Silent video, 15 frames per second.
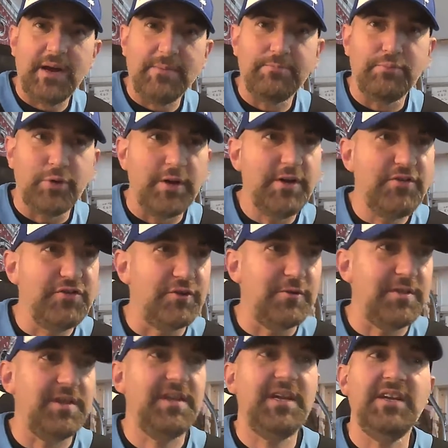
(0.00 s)
I'm pretty sure
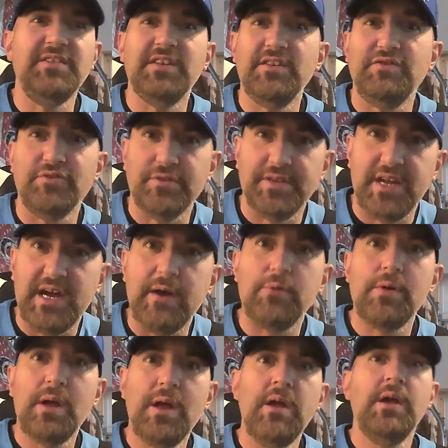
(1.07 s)
that he's injured now.
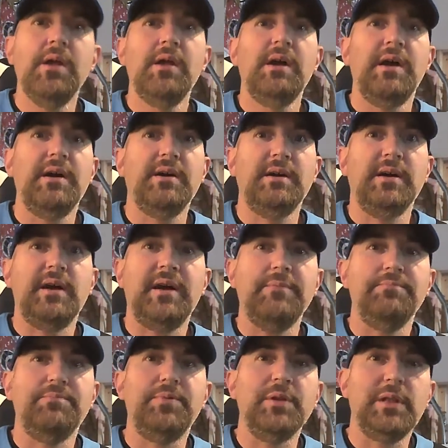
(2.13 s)

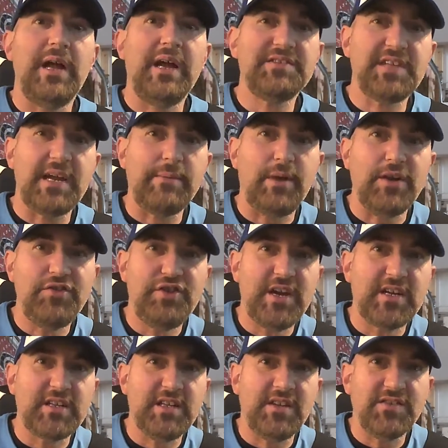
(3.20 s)
The last time I
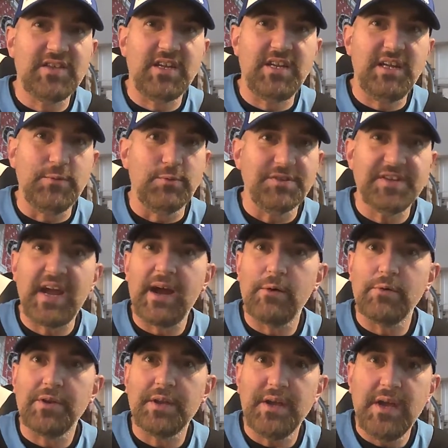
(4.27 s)
checked, they said he was
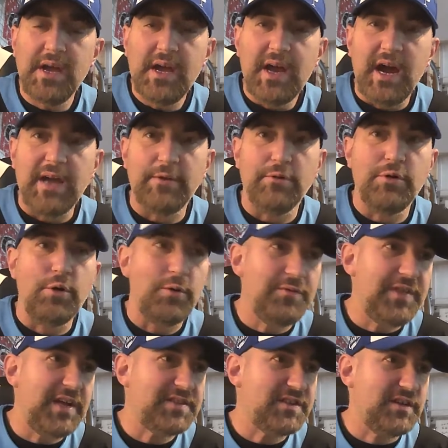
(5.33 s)
out. I don't know if
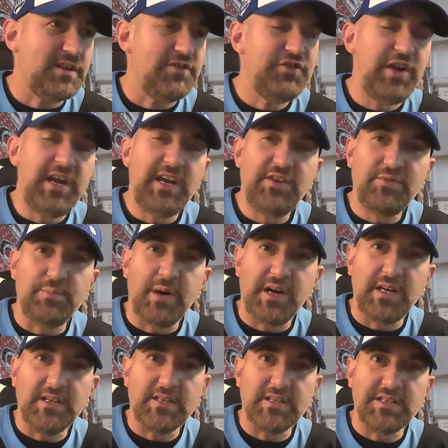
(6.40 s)
that's going to change
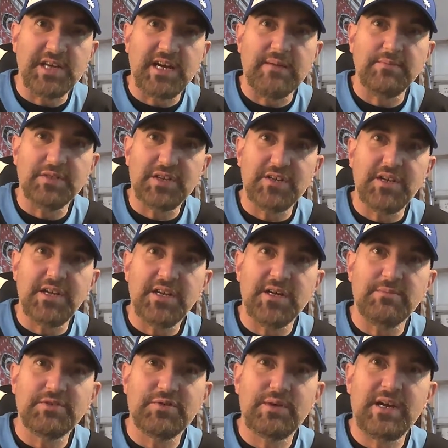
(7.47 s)
by the time Sunday
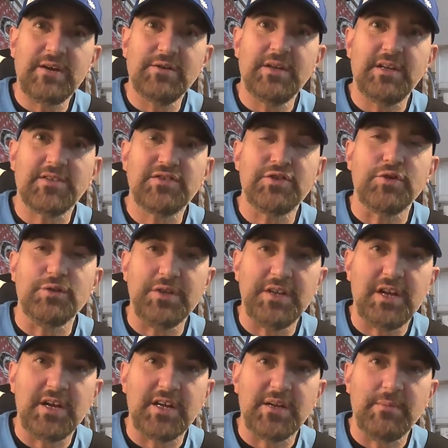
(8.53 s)
comes around. That's certainly
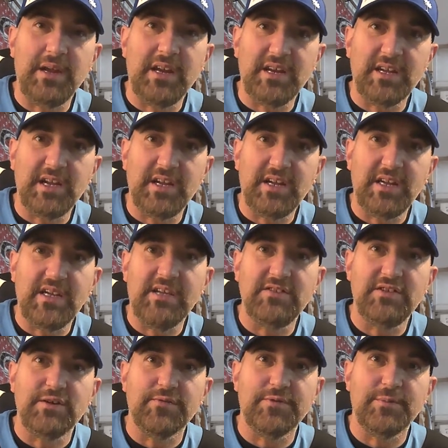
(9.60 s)
not going to make it any
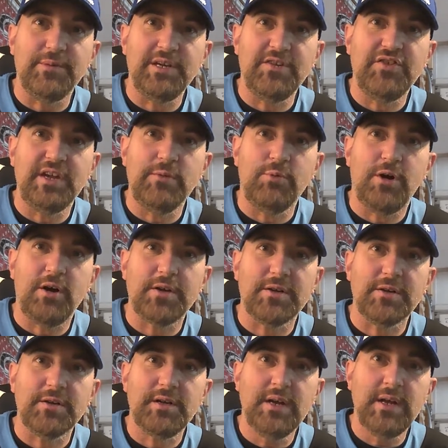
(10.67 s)
easier for PJ Walker.